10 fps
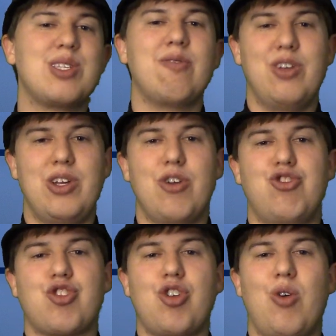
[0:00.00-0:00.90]
a video
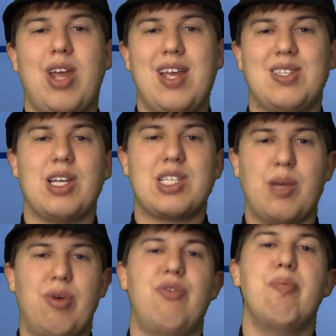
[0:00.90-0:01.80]
just showcasing
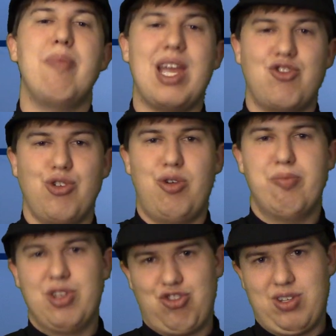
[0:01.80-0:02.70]
some of the major
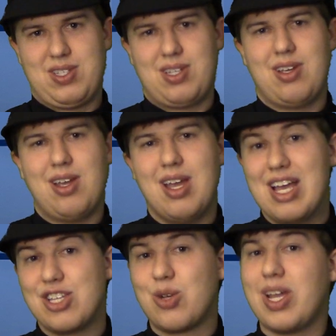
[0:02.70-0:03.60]
omissions.
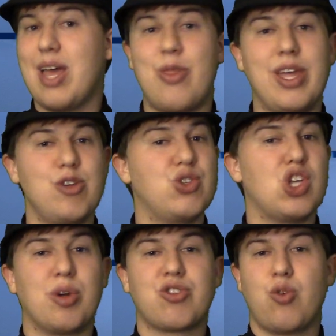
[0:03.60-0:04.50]
So again, thank you
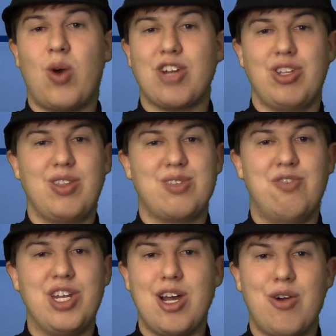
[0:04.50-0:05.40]
so much for watching this
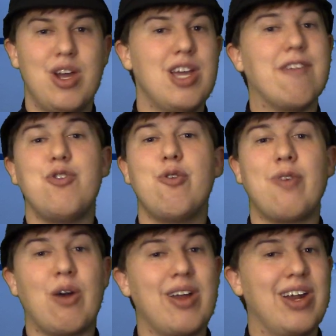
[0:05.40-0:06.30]
video. If you
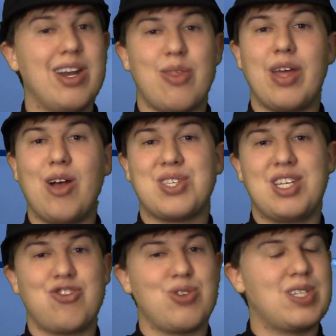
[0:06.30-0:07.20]
found out anything else
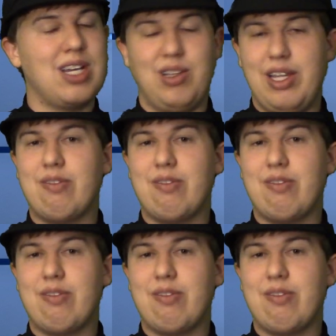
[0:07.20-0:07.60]
interesting, leave a